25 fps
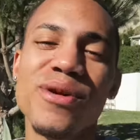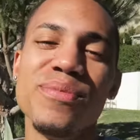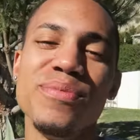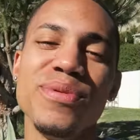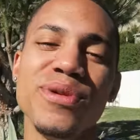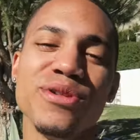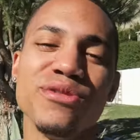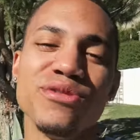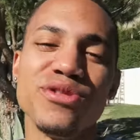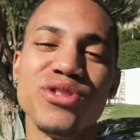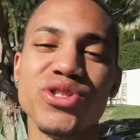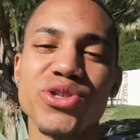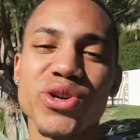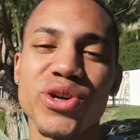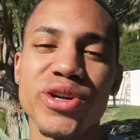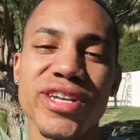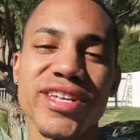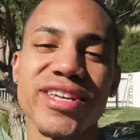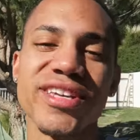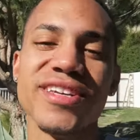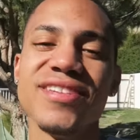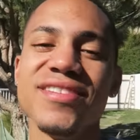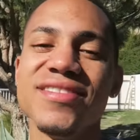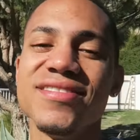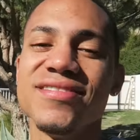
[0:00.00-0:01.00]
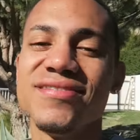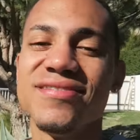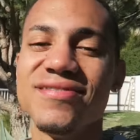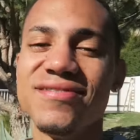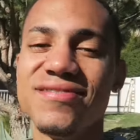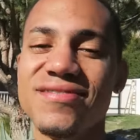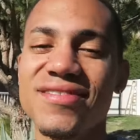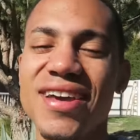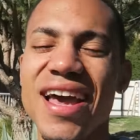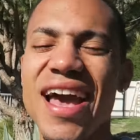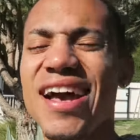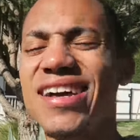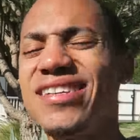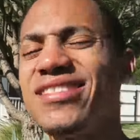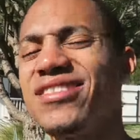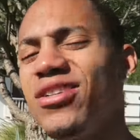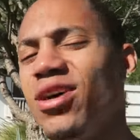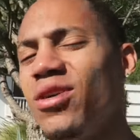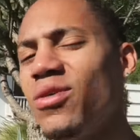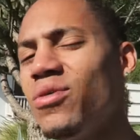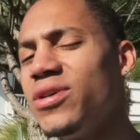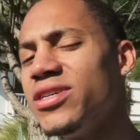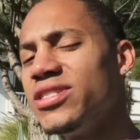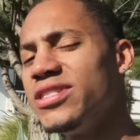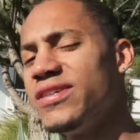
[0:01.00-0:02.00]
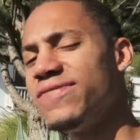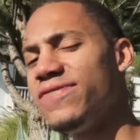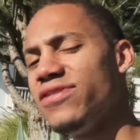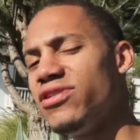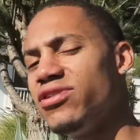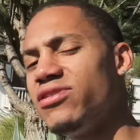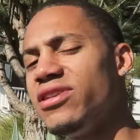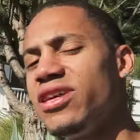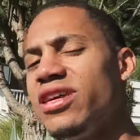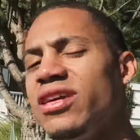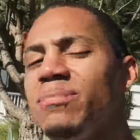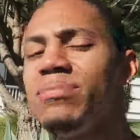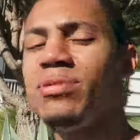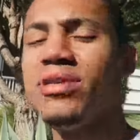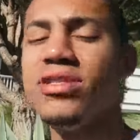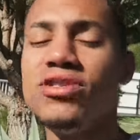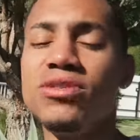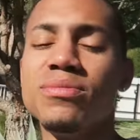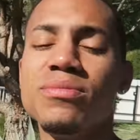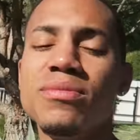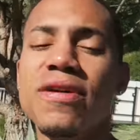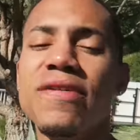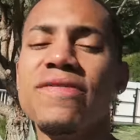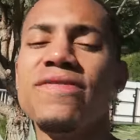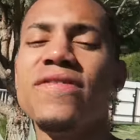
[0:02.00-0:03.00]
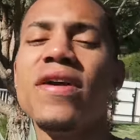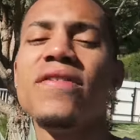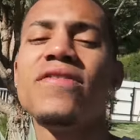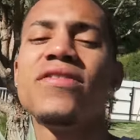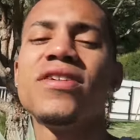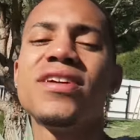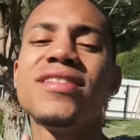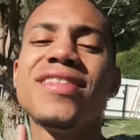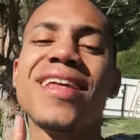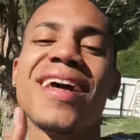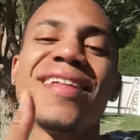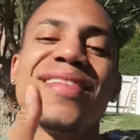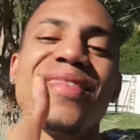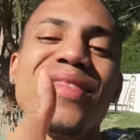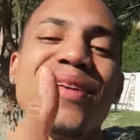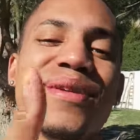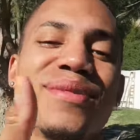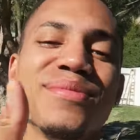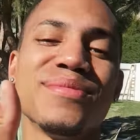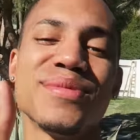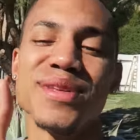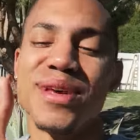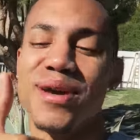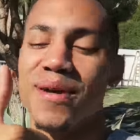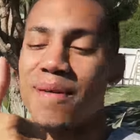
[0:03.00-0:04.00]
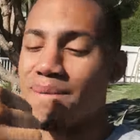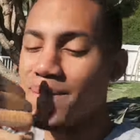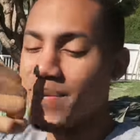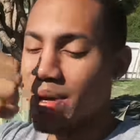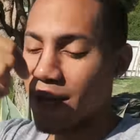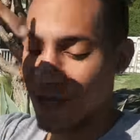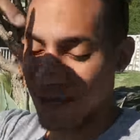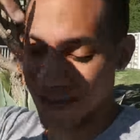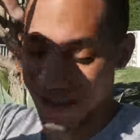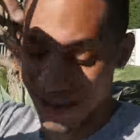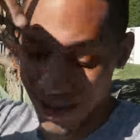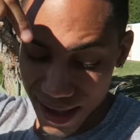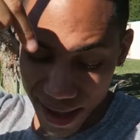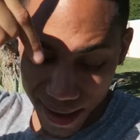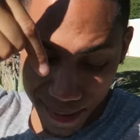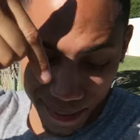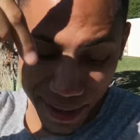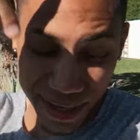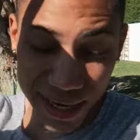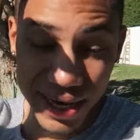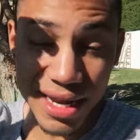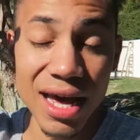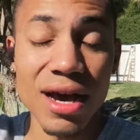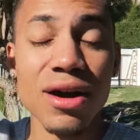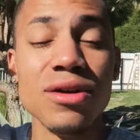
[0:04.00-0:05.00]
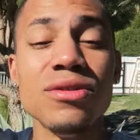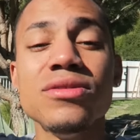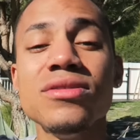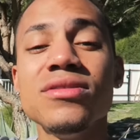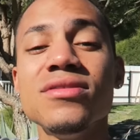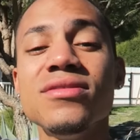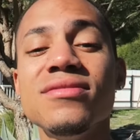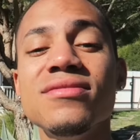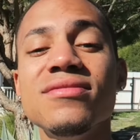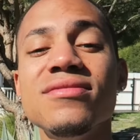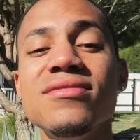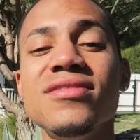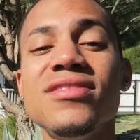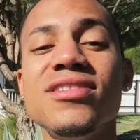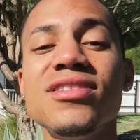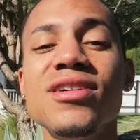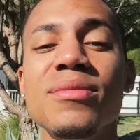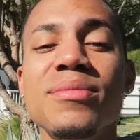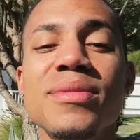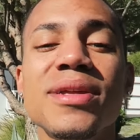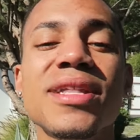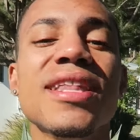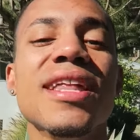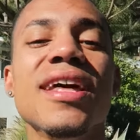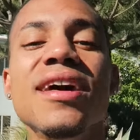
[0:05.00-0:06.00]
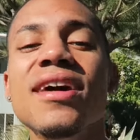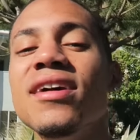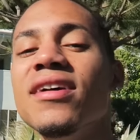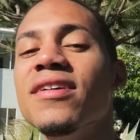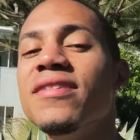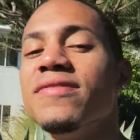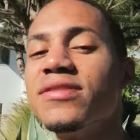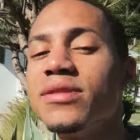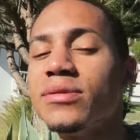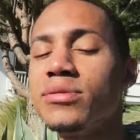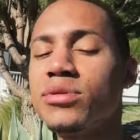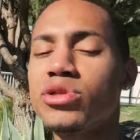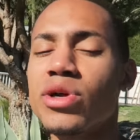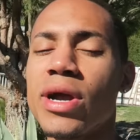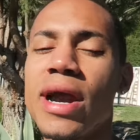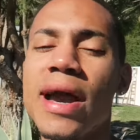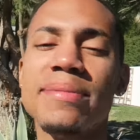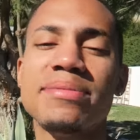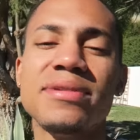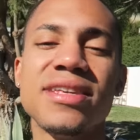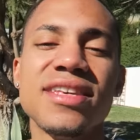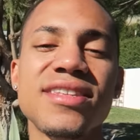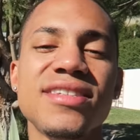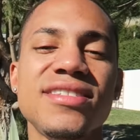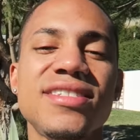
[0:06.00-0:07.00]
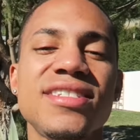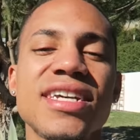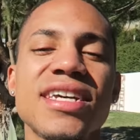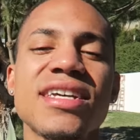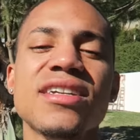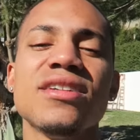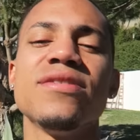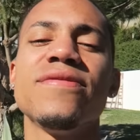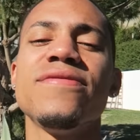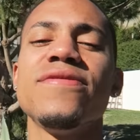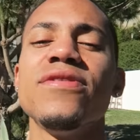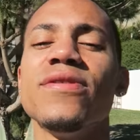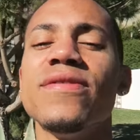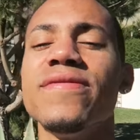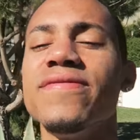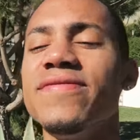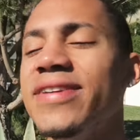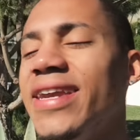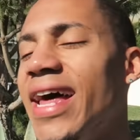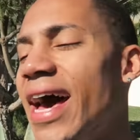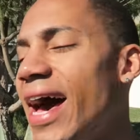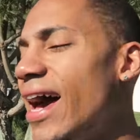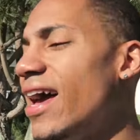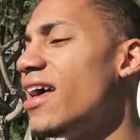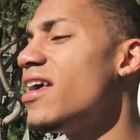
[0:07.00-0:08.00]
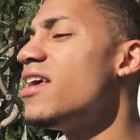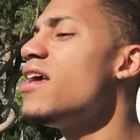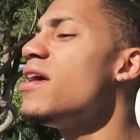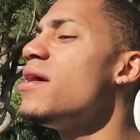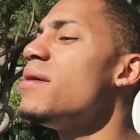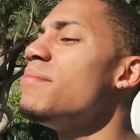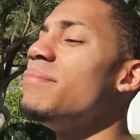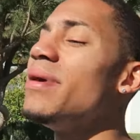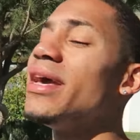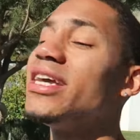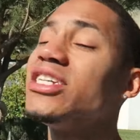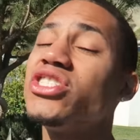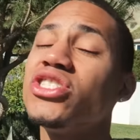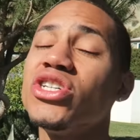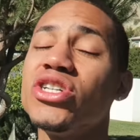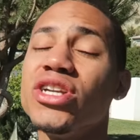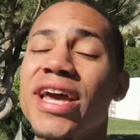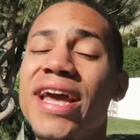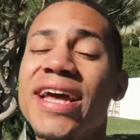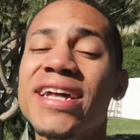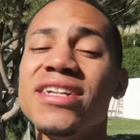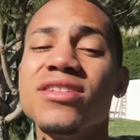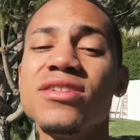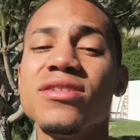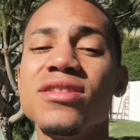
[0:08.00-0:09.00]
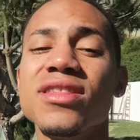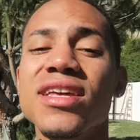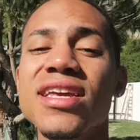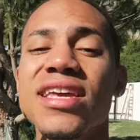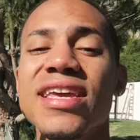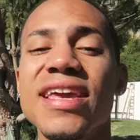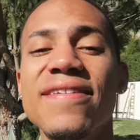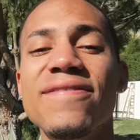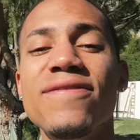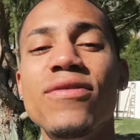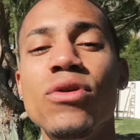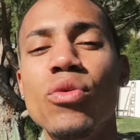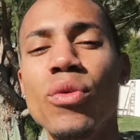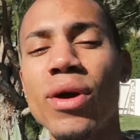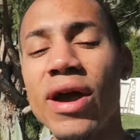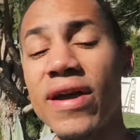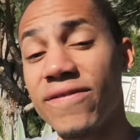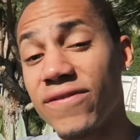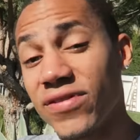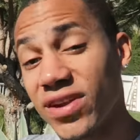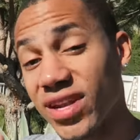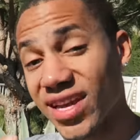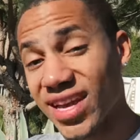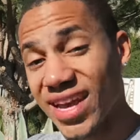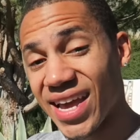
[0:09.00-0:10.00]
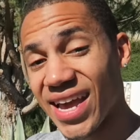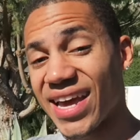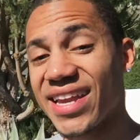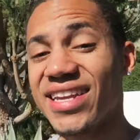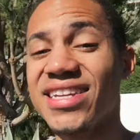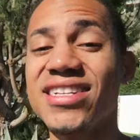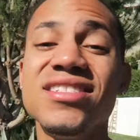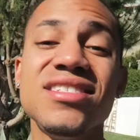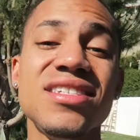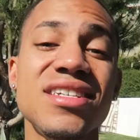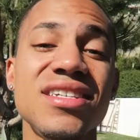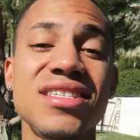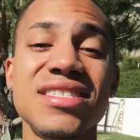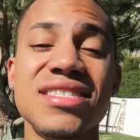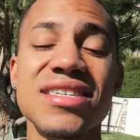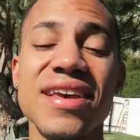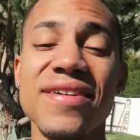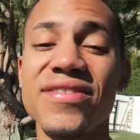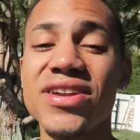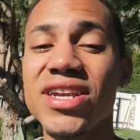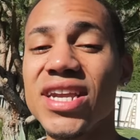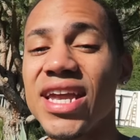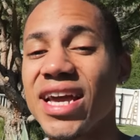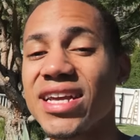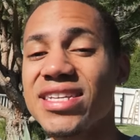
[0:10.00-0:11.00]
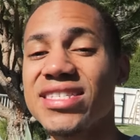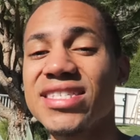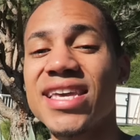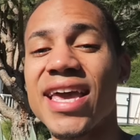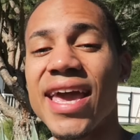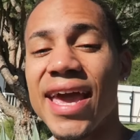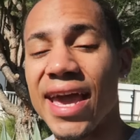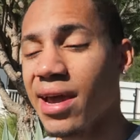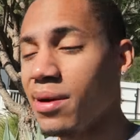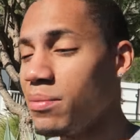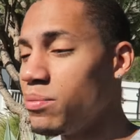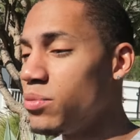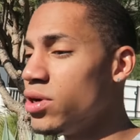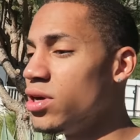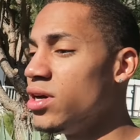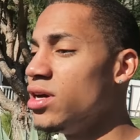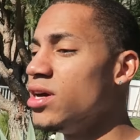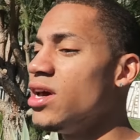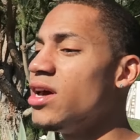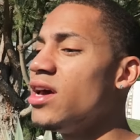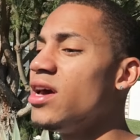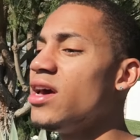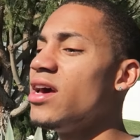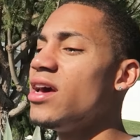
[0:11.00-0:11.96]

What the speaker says: Hope you enjoyed it. As always, if you did, please do me a favor, hit that thumbs up button down below. Show me love, subscribe to the channel if you have not. Make sure to enter the giveaway for the Canon G7X camera.